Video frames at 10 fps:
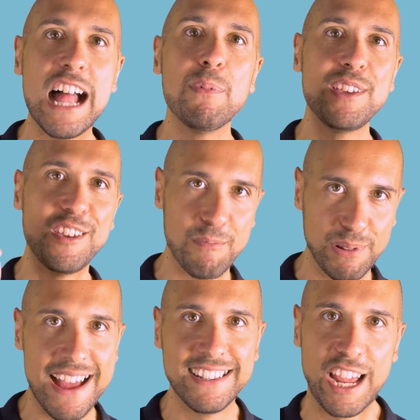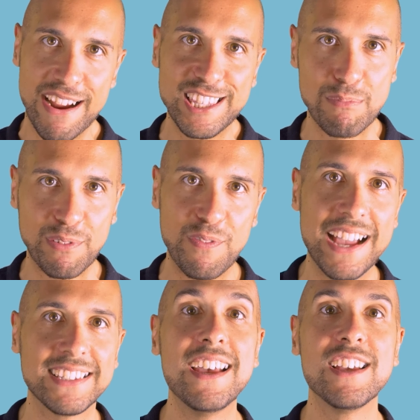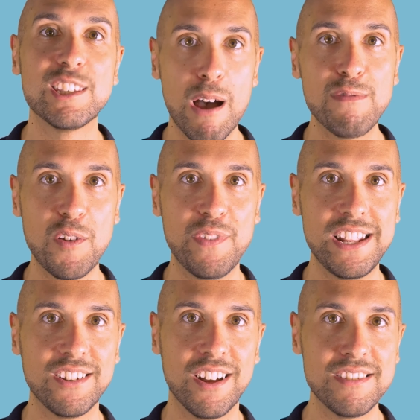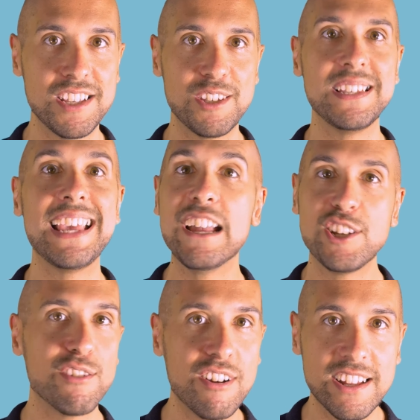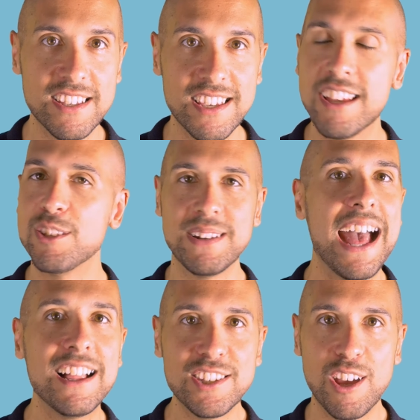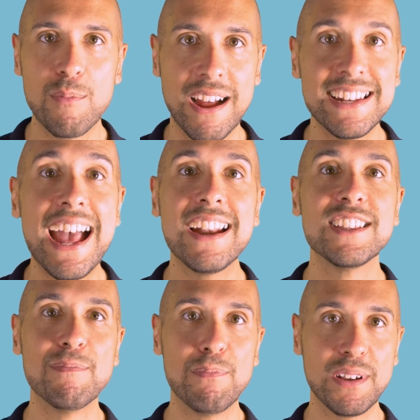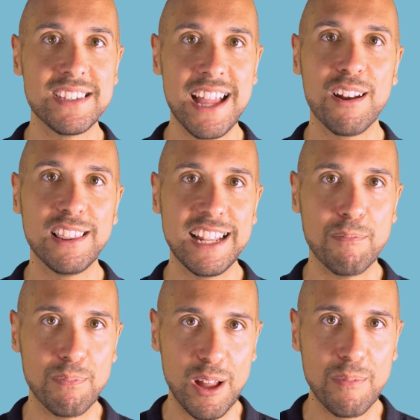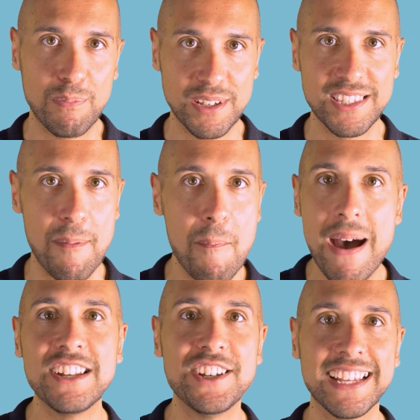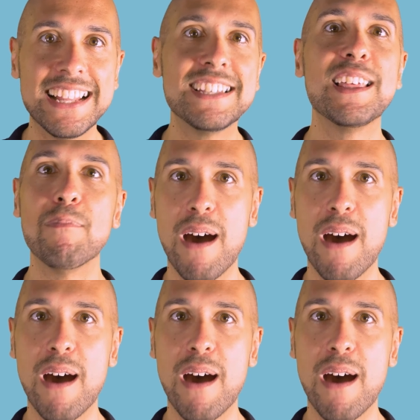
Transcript: helping you plan, direct and perfect smartphone video content to engage your audience, to enhance your brand and to bust out a little blockbuster magic into the